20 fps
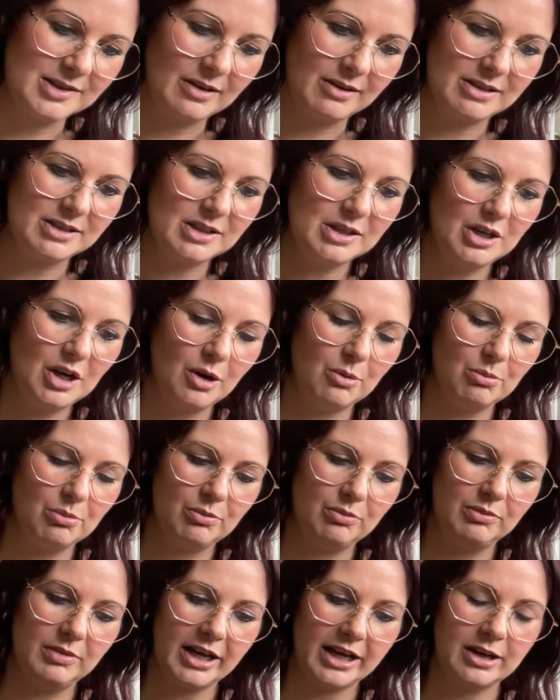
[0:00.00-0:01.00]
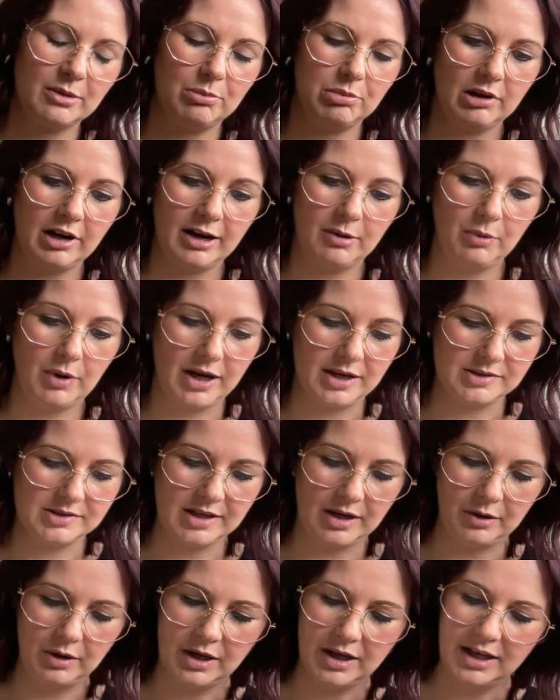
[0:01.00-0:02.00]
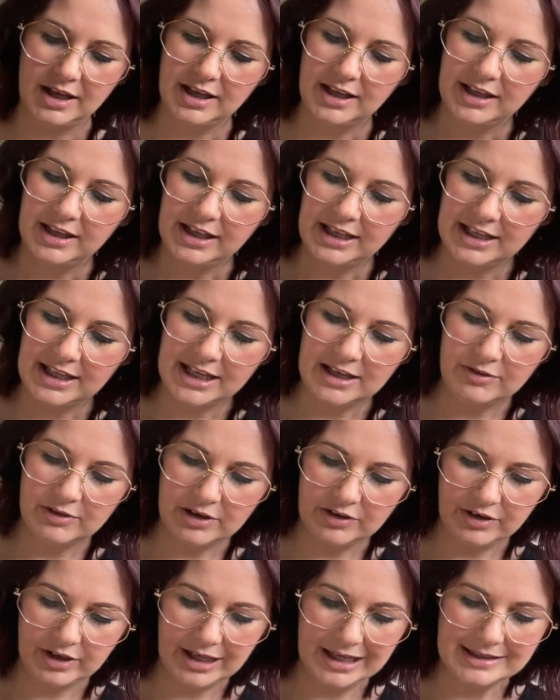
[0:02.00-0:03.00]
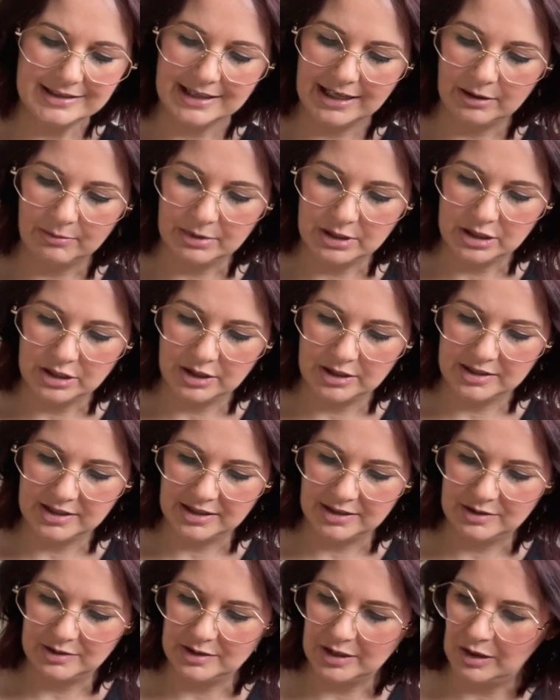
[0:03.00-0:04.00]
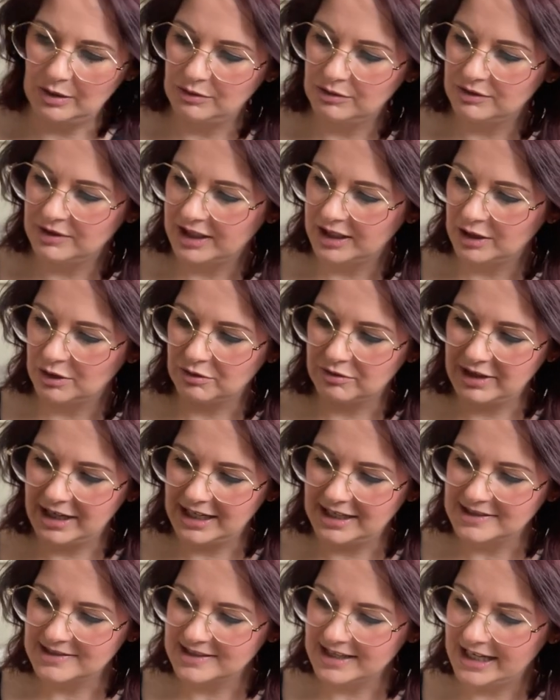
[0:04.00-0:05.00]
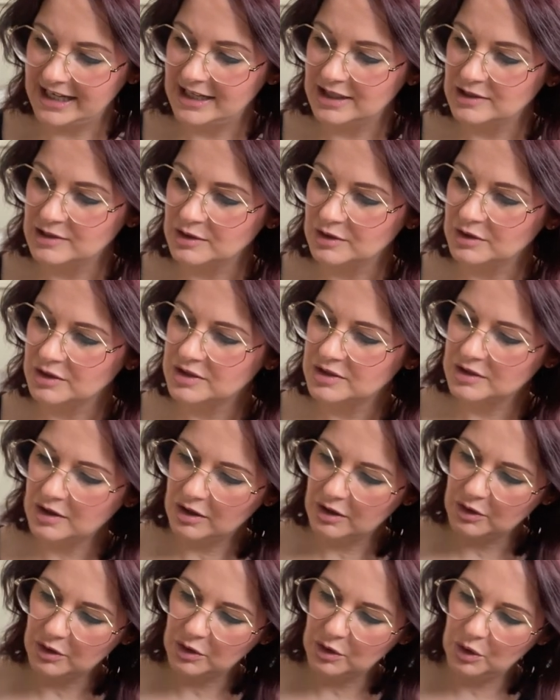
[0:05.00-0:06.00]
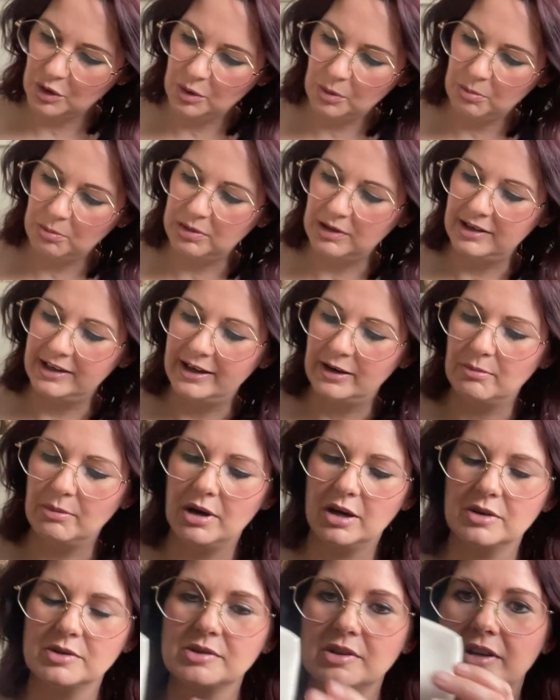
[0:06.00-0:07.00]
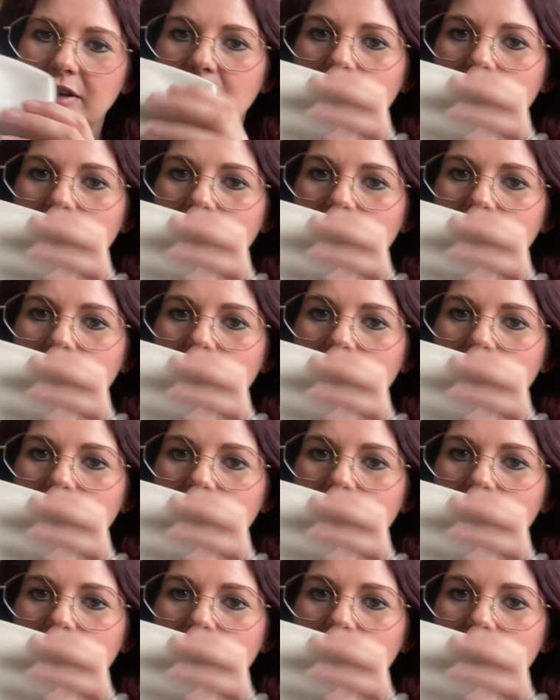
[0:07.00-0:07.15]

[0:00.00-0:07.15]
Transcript: So it's not like a bright white. So even if it gets a little bit dirty, I don't think you'll really see it as such. It's got a couple of little marks on it